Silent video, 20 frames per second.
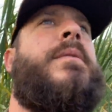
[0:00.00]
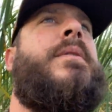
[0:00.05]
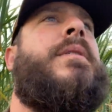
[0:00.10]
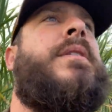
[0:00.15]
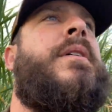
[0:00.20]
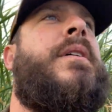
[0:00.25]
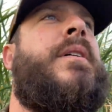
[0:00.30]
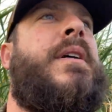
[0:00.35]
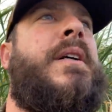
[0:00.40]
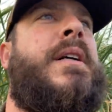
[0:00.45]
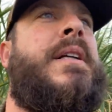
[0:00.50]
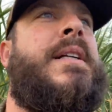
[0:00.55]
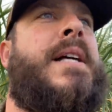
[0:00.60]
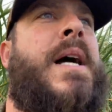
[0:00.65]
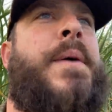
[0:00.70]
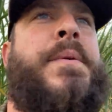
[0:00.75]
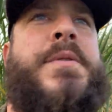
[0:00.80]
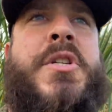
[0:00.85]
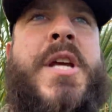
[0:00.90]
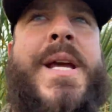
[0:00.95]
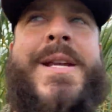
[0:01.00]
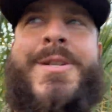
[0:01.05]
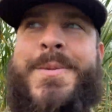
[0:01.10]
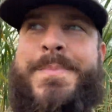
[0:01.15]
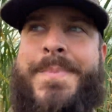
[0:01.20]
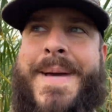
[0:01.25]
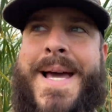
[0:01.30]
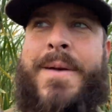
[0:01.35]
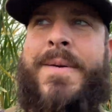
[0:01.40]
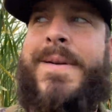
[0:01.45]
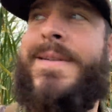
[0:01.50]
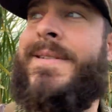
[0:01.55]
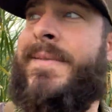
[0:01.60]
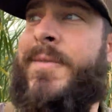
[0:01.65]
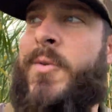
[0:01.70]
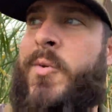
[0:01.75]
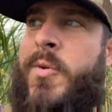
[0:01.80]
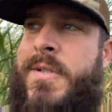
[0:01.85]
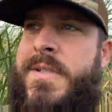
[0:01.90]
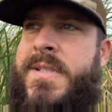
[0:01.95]
So I was changing batteries, of
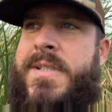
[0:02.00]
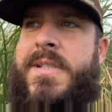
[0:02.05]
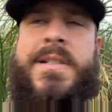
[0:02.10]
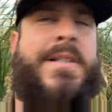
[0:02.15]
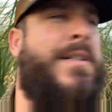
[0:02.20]
course.